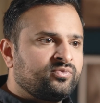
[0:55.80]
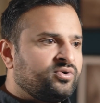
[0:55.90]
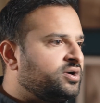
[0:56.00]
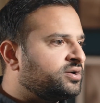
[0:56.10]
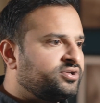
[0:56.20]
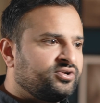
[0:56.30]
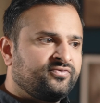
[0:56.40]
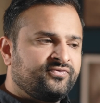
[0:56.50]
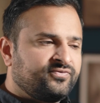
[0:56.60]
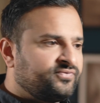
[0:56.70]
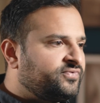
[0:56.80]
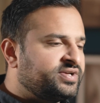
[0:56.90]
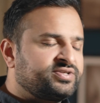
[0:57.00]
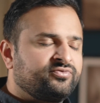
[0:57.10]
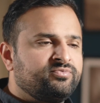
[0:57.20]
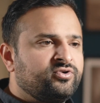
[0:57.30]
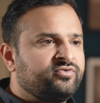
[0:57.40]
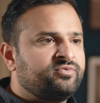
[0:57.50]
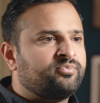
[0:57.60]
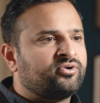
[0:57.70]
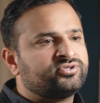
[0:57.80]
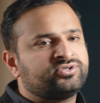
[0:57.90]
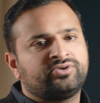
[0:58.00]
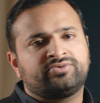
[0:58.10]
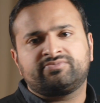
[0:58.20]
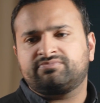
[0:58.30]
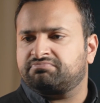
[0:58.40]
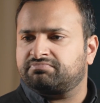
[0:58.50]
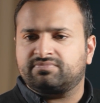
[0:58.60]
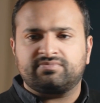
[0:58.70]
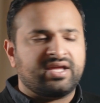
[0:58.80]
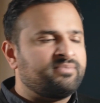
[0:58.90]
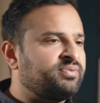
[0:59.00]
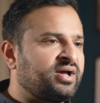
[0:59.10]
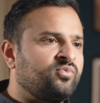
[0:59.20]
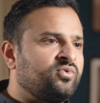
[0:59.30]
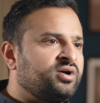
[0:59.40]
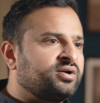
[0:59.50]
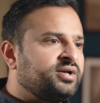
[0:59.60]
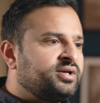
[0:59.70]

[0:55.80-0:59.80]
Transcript: work, fixed and removable prosto, implant work.